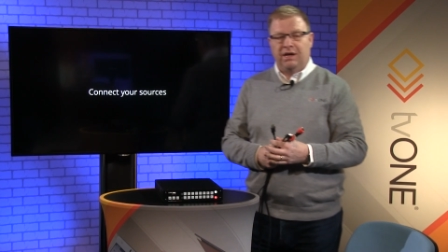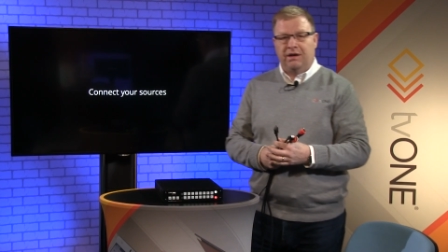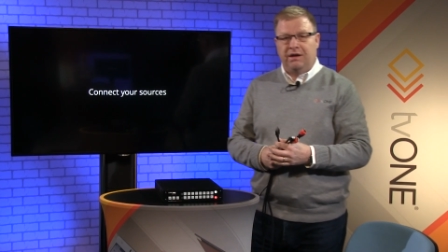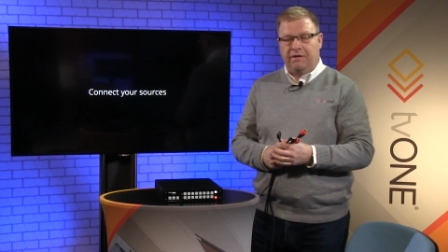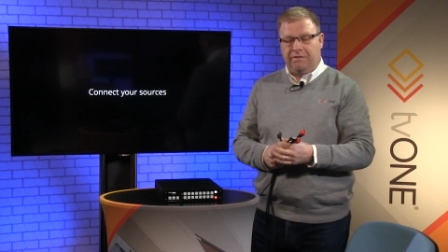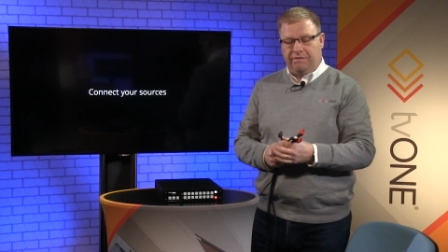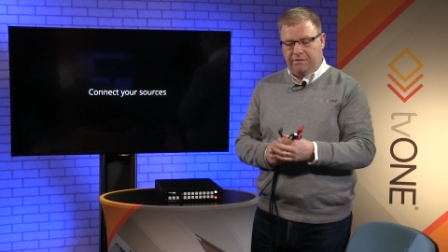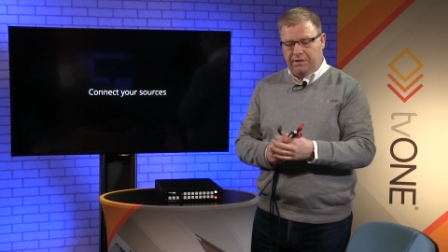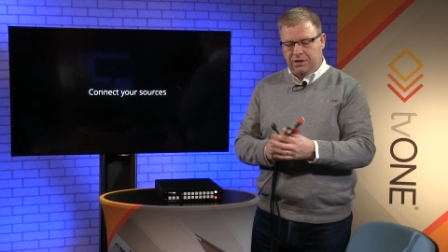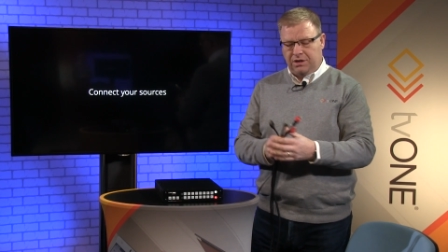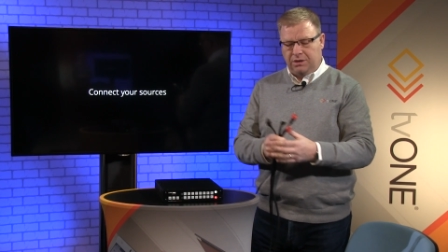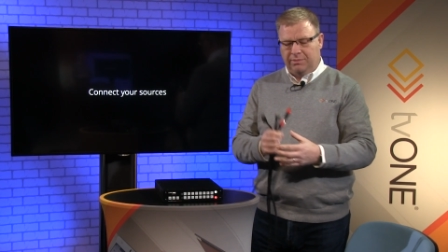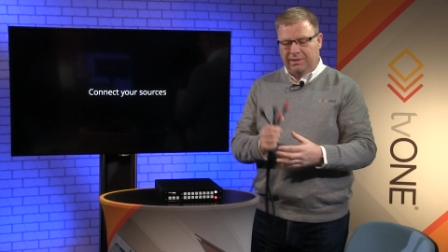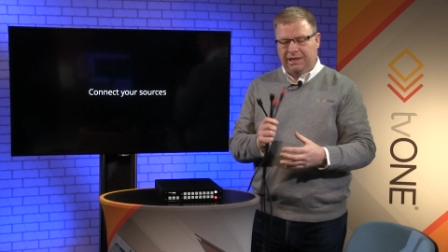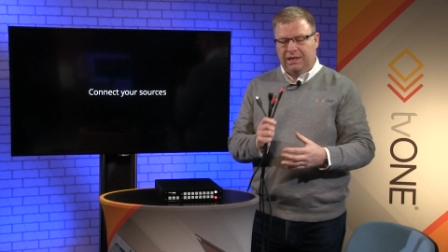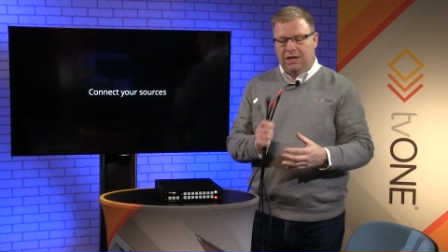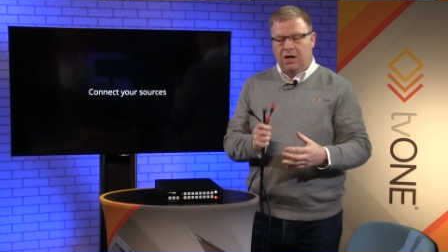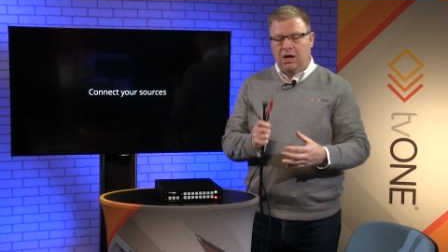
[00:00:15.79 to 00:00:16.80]
in front
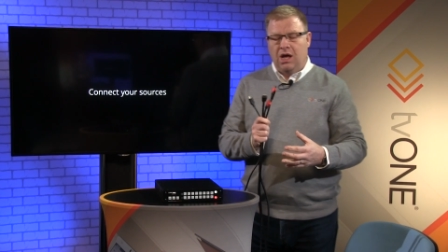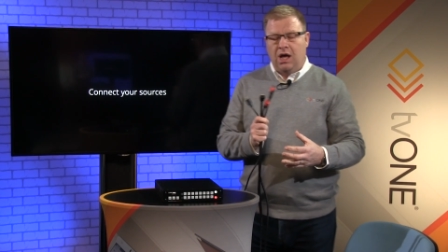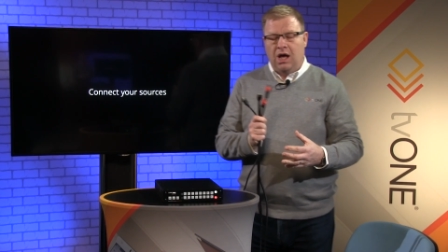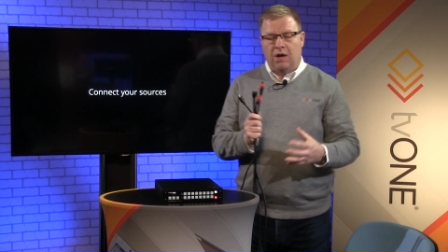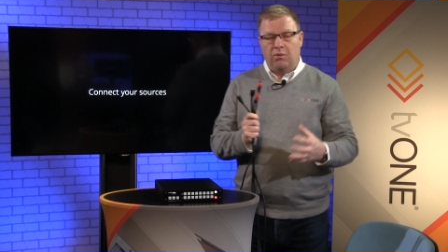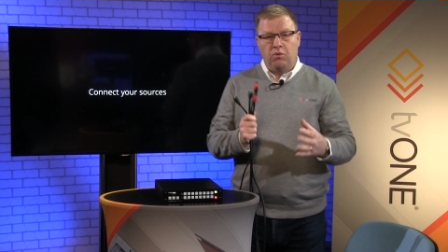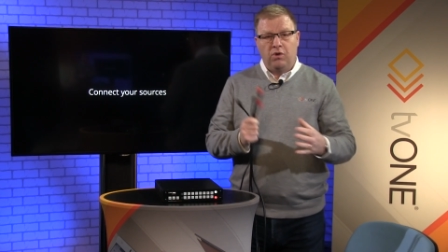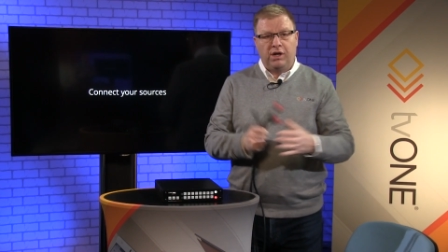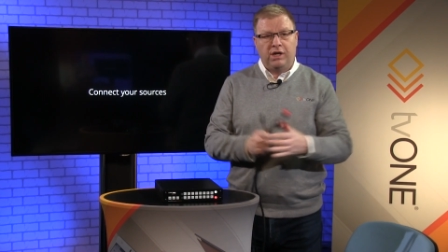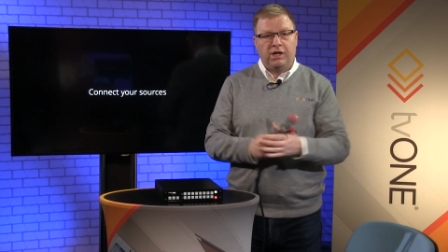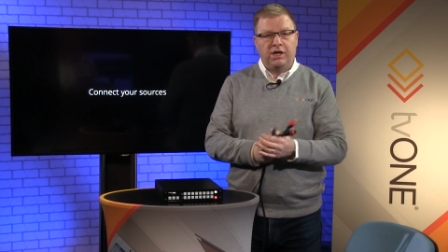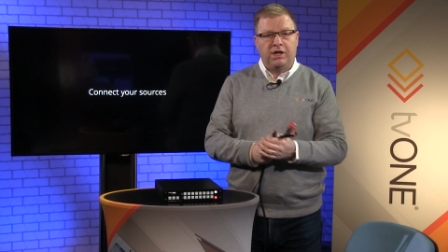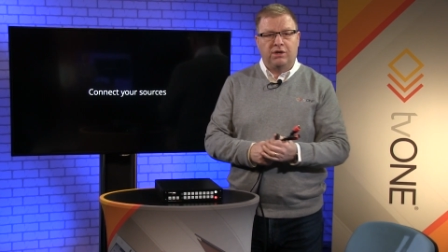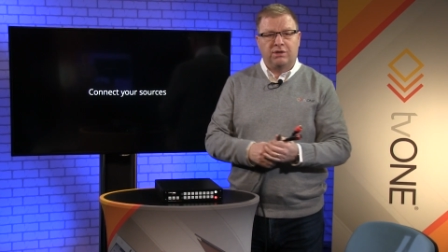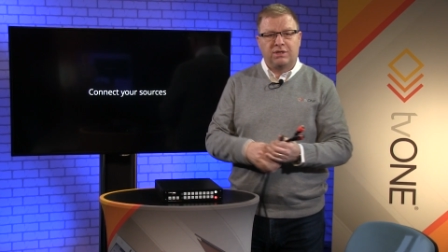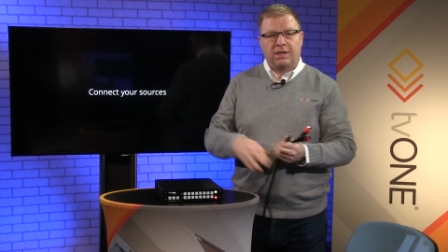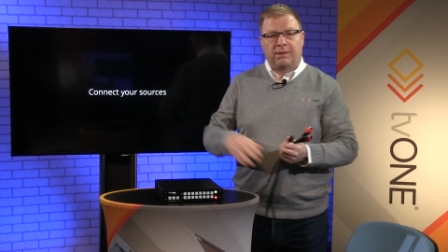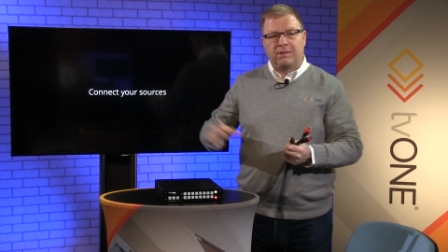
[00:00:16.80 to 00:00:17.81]
of me. And what I'm going
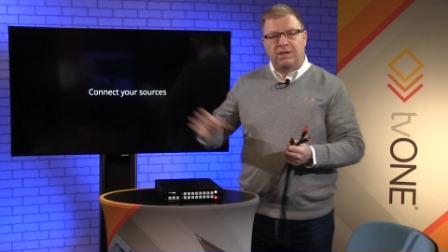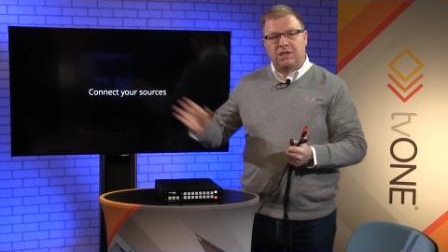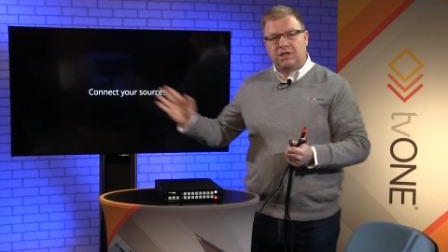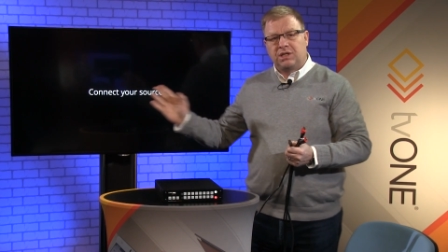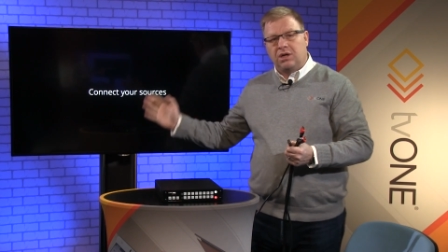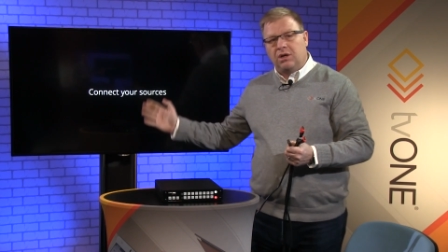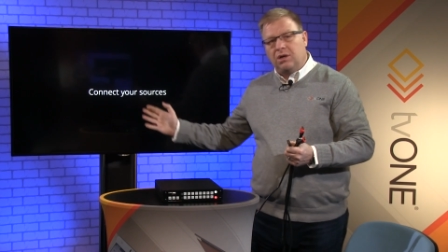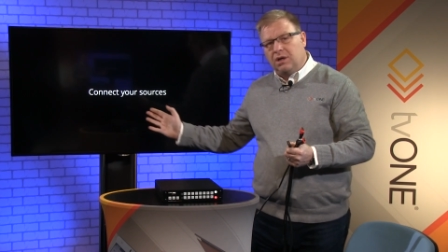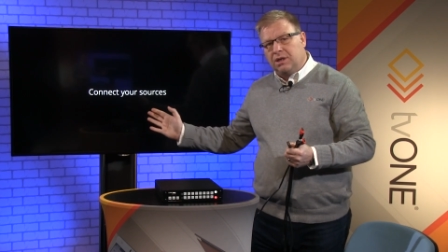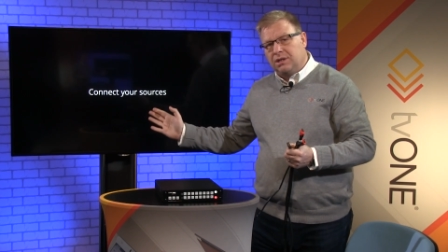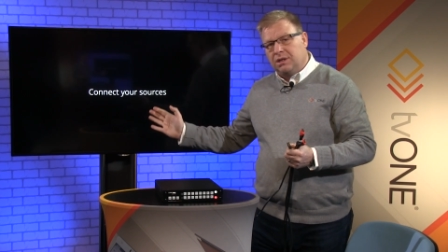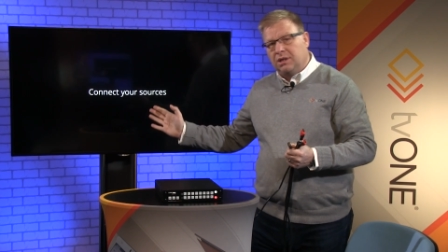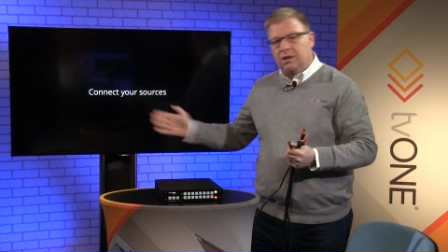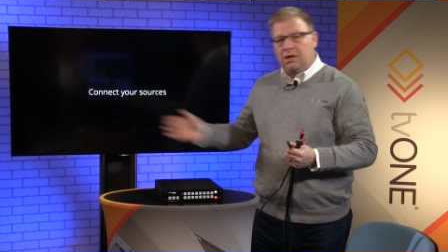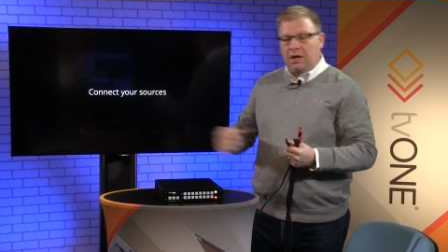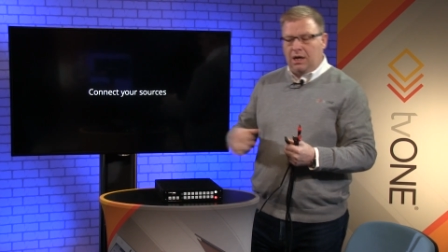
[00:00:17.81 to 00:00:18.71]
to do is I'm going to start